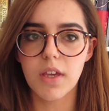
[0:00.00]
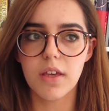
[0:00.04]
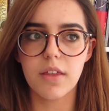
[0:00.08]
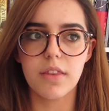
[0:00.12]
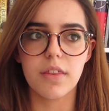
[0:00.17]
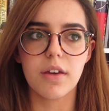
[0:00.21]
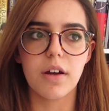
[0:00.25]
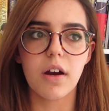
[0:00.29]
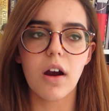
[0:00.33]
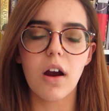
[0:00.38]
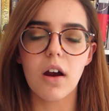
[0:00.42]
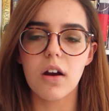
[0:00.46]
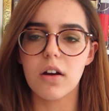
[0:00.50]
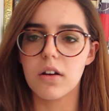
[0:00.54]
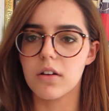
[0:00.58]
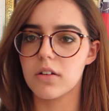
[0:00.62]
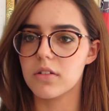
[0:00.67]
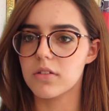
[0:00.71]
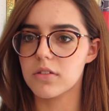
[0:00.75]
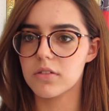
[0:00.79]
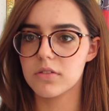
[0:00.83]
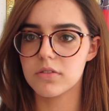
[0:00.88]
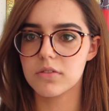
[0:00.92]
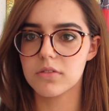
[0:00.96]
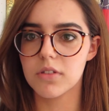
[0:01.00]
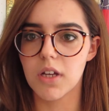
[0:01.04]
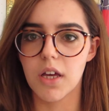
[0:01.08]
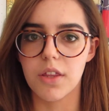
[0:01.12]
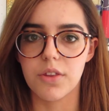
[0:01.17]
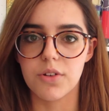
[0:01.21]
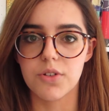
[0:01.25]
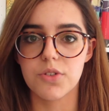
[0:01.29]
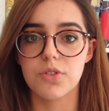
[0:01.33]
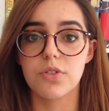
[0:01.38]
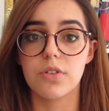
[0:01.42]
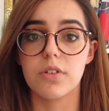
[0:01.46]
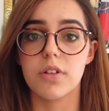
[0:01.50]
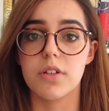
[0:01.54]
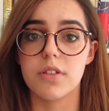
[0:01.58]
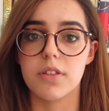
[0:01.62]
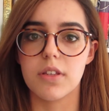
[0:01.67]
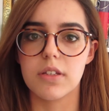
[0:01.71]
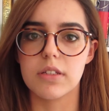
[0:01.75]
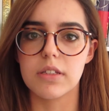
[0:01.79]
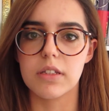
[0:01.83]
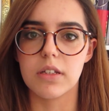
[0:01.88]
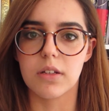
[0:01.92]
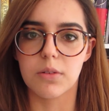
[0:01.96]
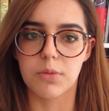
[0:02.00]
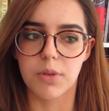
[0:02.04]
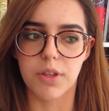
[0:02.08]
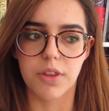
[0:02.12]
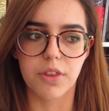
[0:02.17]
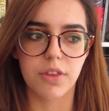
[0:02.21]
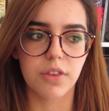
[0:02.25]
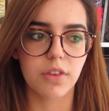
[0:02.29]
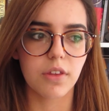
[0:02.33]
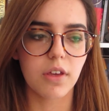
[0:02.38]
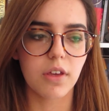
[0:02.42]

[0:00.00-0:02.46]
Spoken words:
There are other stories that deal with